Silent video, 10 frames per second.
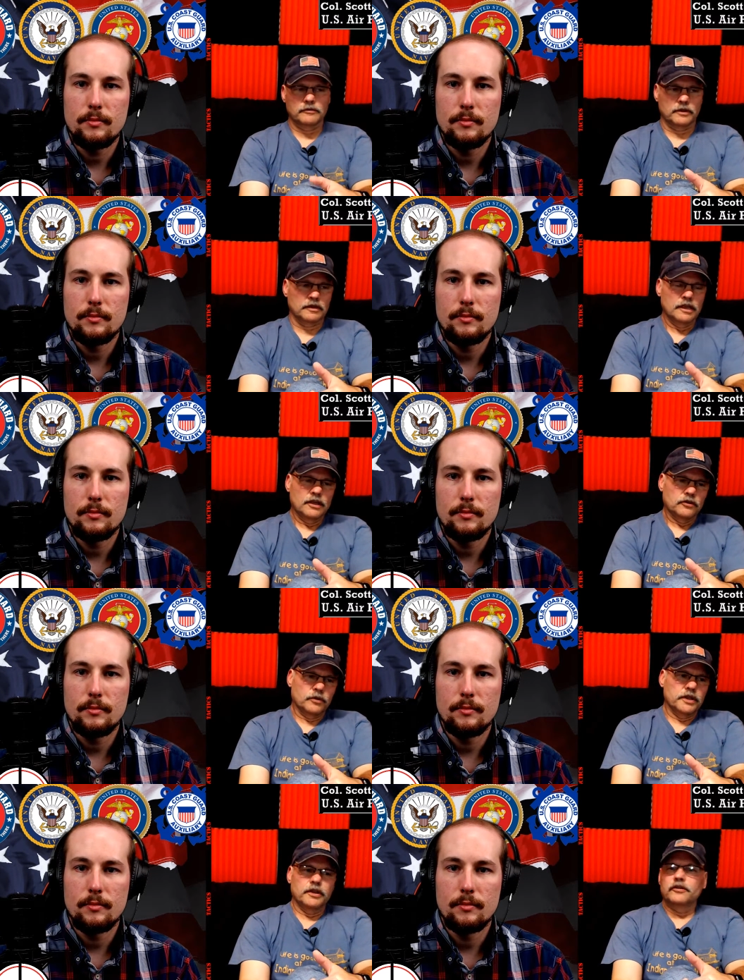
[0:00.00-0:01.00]
Speaker 1: Where
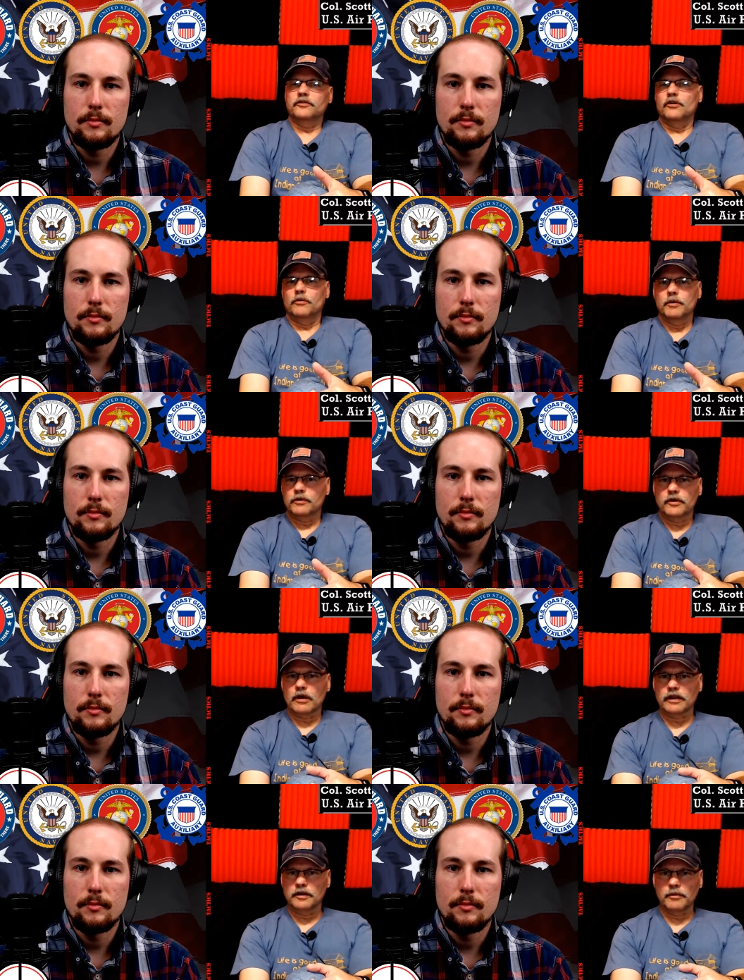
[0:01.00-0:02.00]
20 years ago, we weren't
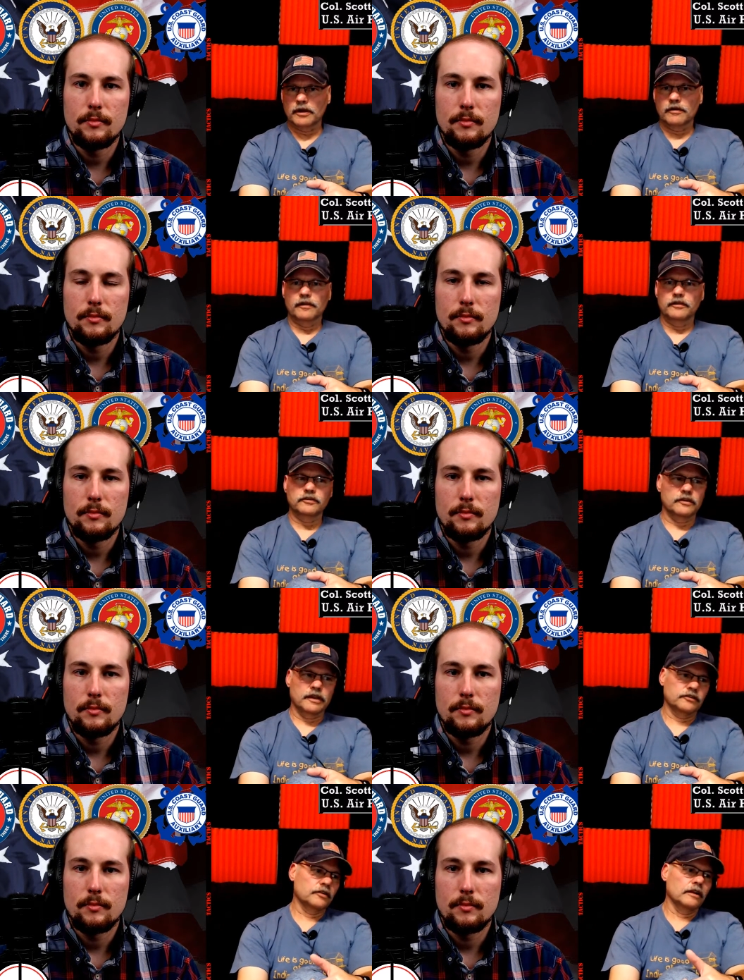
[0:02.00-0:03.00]
talking about all this. And now
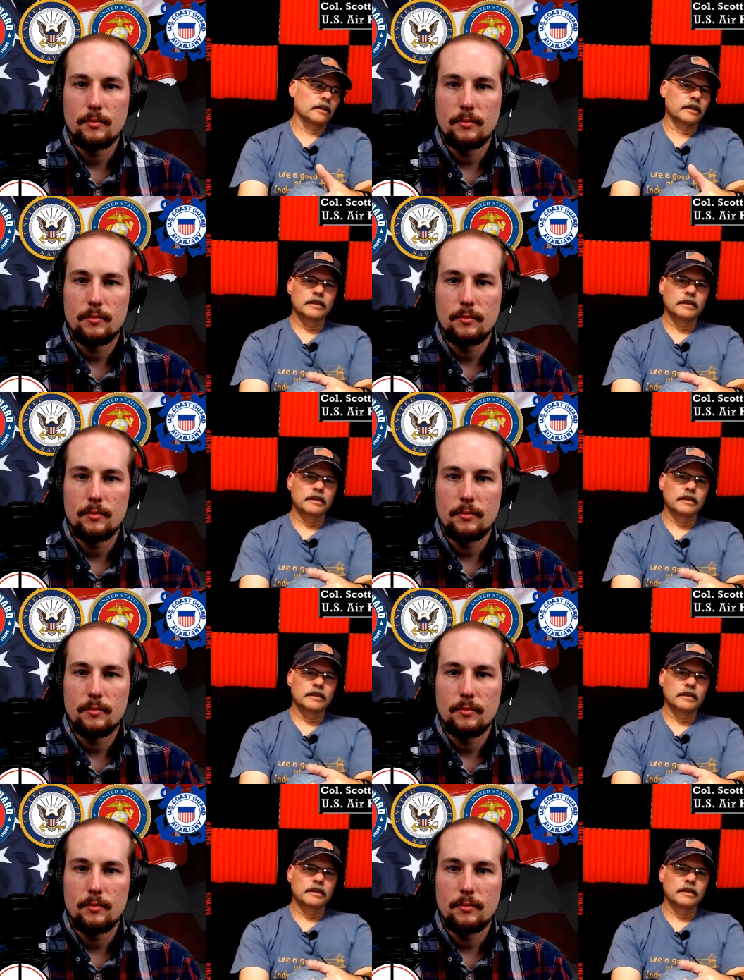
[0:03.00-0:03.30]
suddenly,